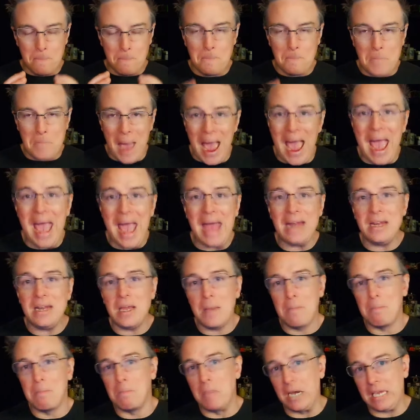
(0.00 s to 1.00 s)
bad
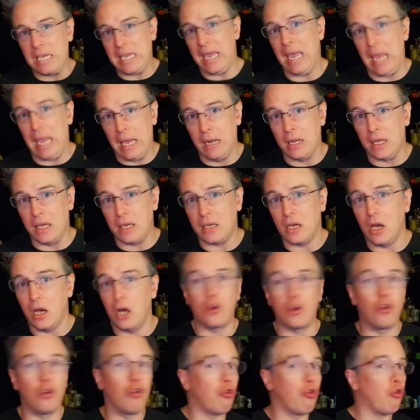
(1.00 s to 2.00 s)
mechanic
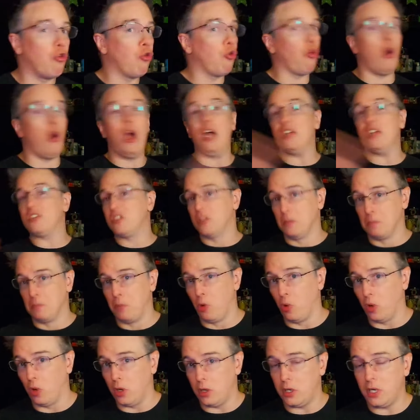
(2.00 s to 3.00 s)
across the
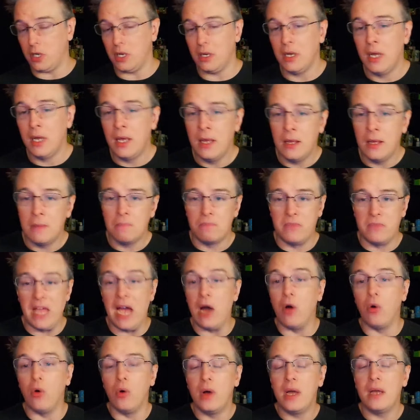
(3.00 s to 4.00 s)
board.
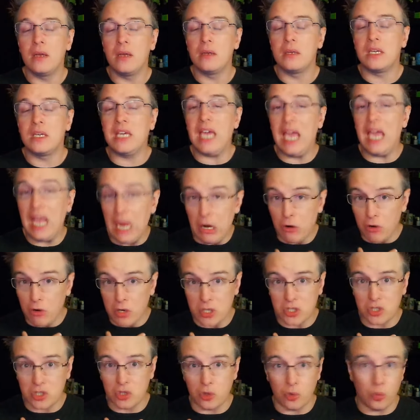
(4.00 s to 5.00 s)
Now,
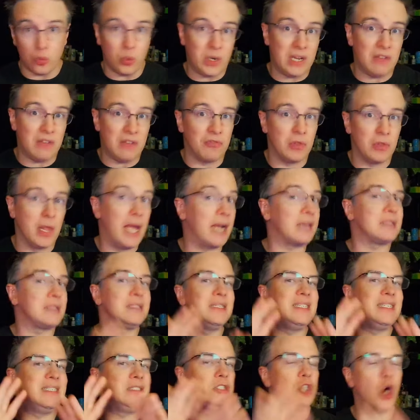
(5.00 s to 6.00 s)
character reflect,
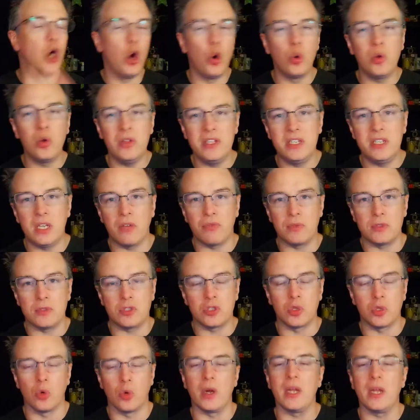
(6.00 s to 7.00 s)
totally different
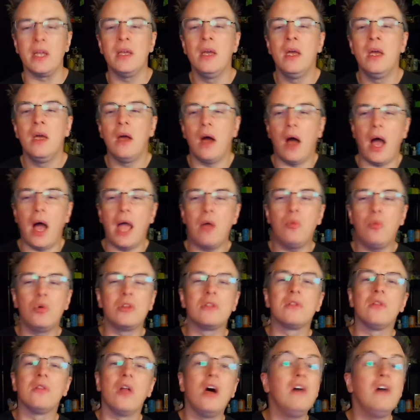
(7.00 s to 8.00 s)
story. I would
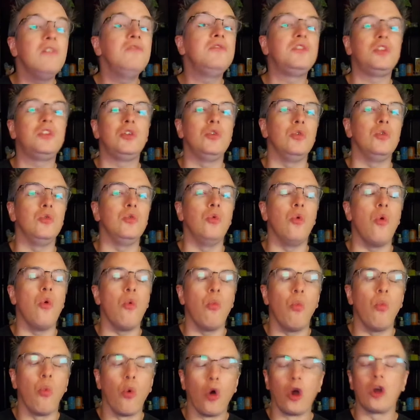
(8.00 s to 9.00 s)
love to
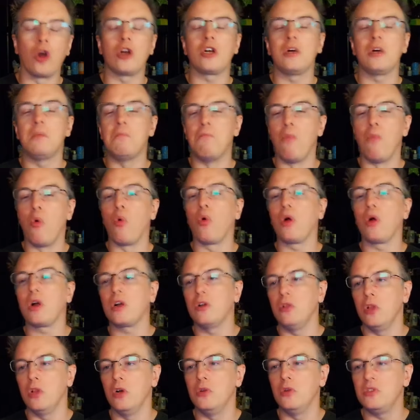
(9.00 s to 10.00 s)
work more
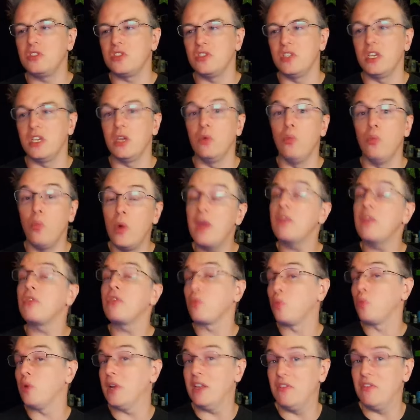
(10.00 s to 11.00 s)
closely with
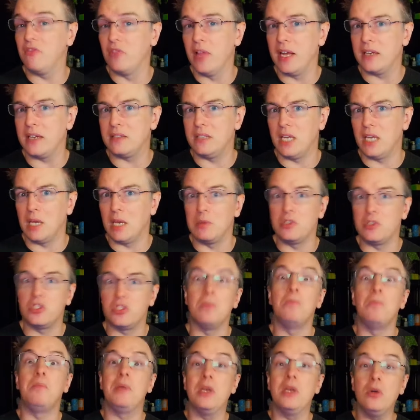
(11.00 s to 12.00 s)
reflect damage
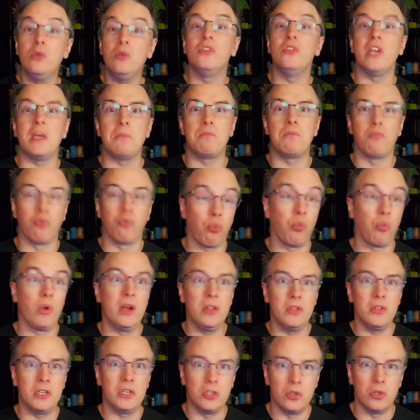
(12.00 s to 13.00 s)
and build a
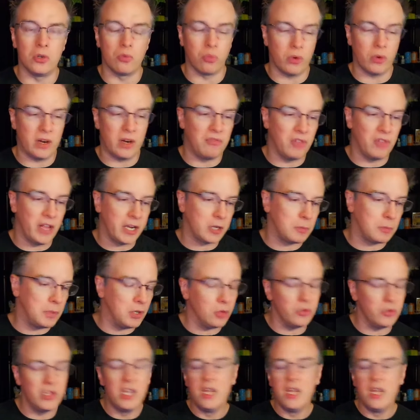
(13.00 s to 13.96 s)
really good reflect build.